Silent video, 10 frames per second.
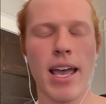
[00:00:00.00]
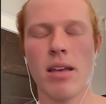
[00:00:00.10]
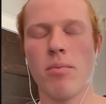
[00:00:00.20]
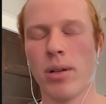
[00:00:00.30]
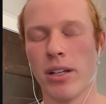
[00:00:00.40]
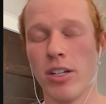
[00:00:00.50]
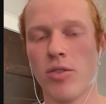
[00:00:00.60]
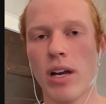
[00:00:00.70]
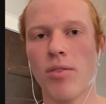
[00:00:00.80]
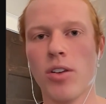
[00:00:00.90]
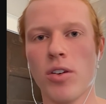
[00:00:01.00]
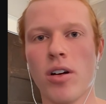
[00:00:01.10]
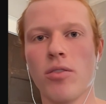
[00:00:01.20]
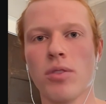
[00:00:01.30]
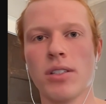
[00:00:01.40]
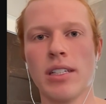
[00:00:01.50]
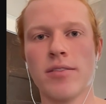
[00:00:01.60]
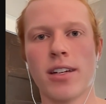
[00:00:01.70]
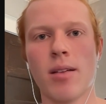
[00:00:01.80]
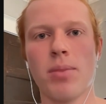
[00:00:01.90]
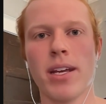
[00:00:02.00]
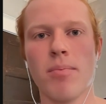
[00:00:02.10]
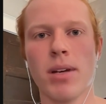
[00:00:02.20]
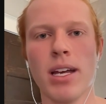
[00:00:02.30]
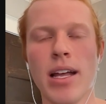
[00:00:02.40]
8 million GraphQL receives on NPM,